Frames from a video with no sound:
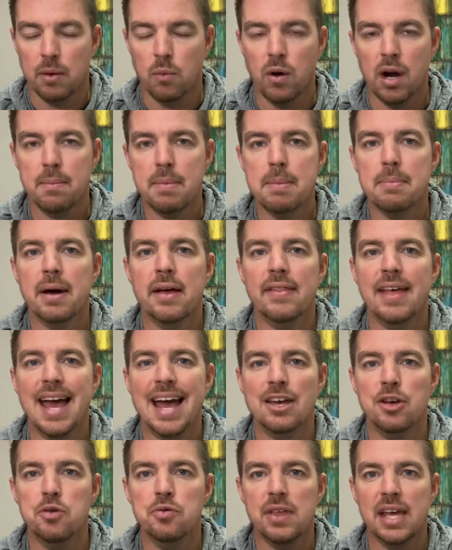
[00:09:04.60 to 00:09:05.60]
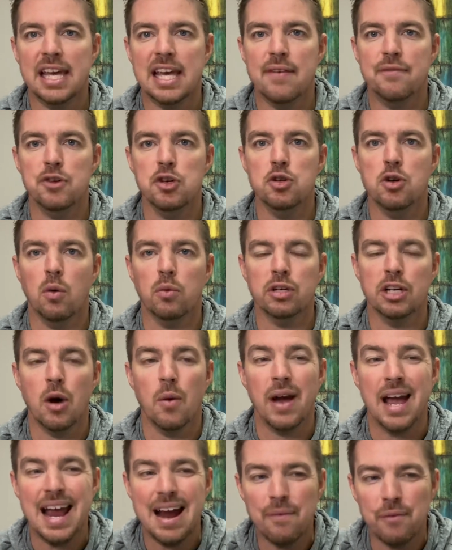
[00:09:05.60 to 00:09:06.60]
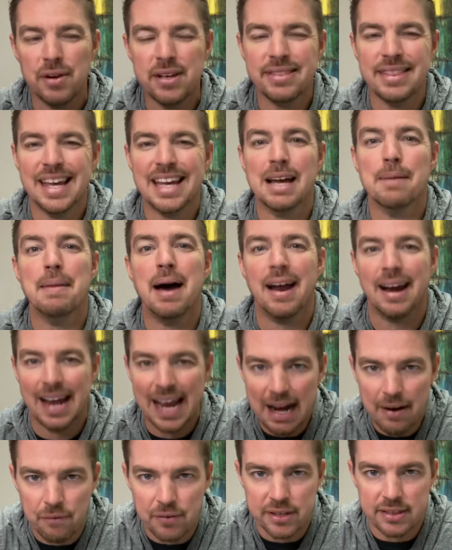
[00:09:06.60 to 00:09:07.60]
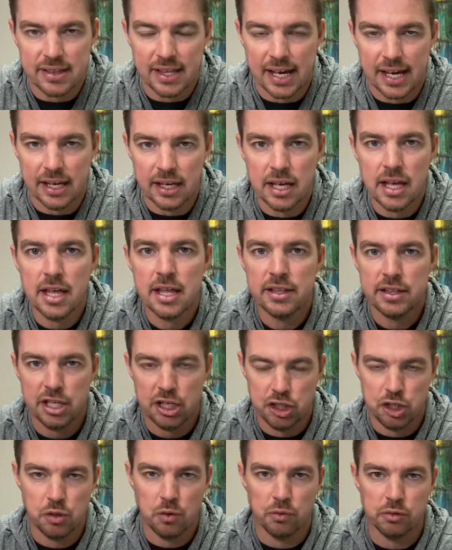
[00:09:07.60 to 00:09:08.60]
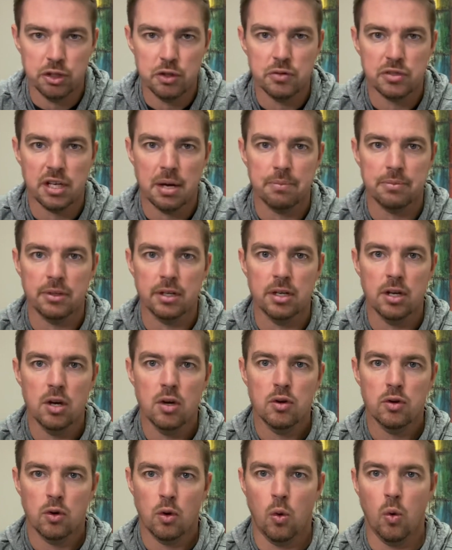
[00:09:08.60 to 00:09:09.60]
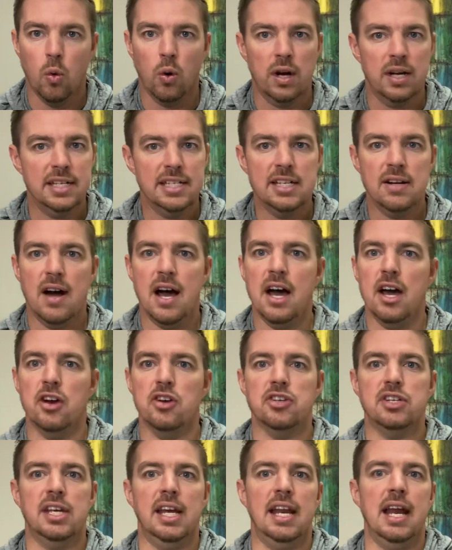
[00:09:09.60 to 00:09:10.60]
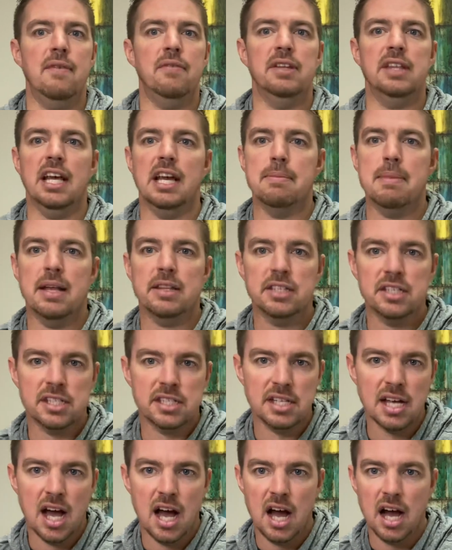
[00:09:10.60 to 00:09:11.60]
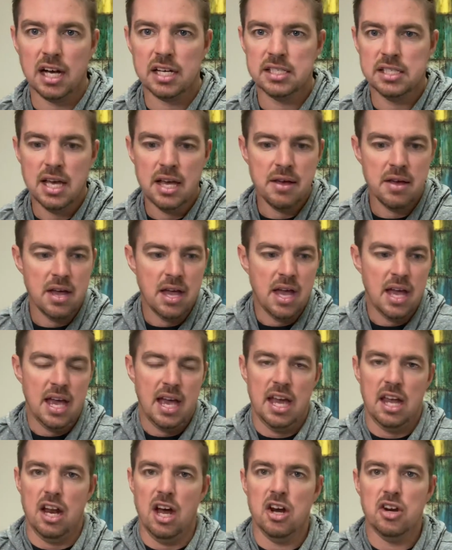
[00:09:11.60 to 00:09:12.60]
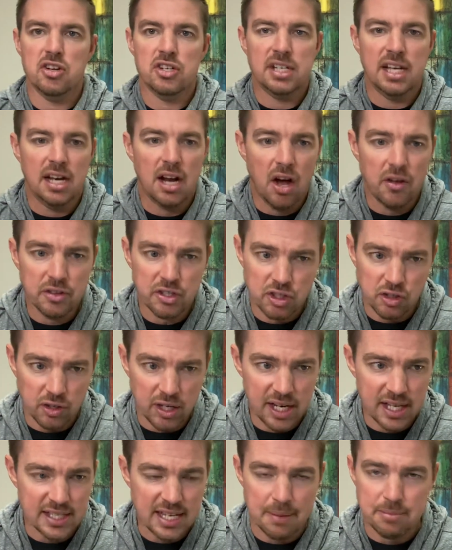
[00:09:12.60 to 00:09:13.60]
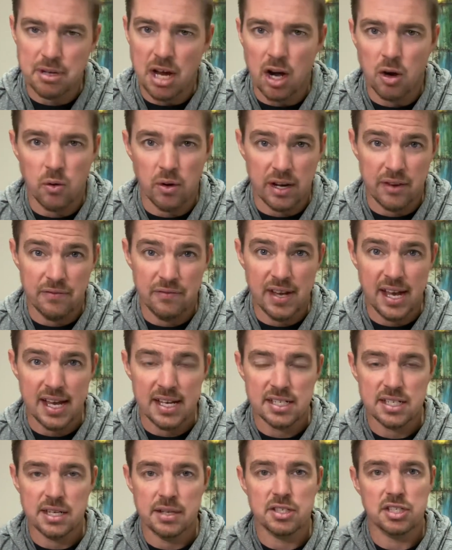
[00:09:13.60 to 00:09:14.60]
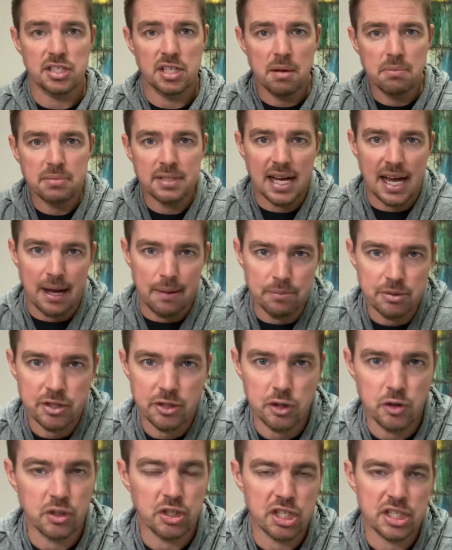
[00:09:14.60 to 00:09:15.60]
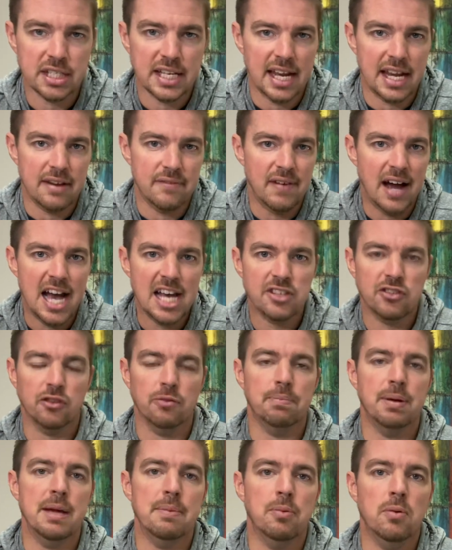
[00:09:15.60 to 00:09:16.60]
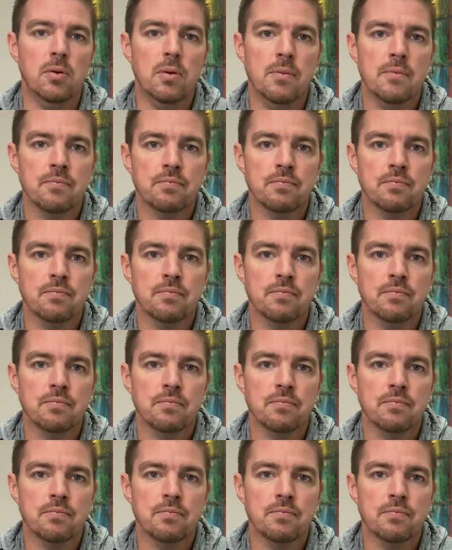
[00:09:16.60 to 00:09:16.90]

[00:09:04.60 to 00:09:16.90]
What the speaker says: What I mean by that, you think if you don't know everything about everything, that you don't do something. Or until I understand everything about the stocks and understand all the trends, I'm not going to invest. Sometimes you can just get advice from people